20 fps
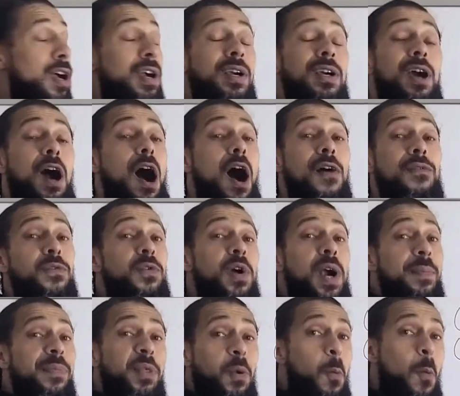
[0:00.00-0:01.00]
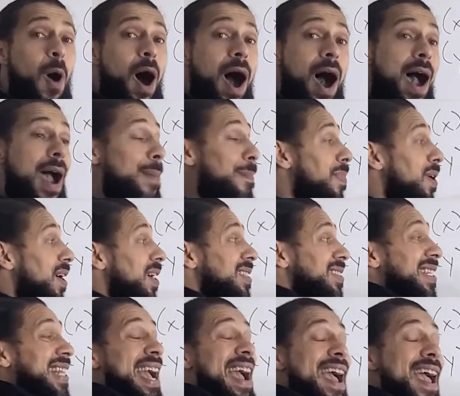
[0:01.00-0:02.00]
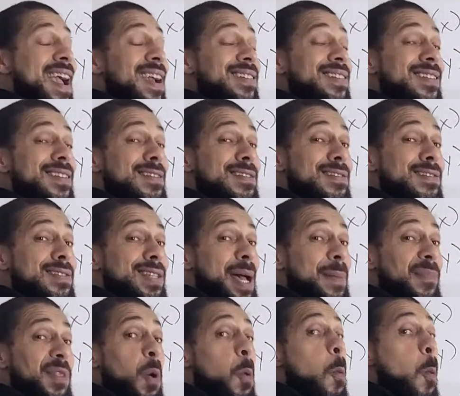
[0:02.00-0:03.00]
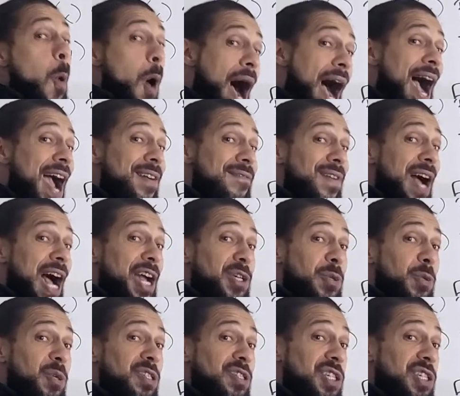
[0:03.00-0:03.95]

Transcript: Cover up the y because the x-intercept, the y value is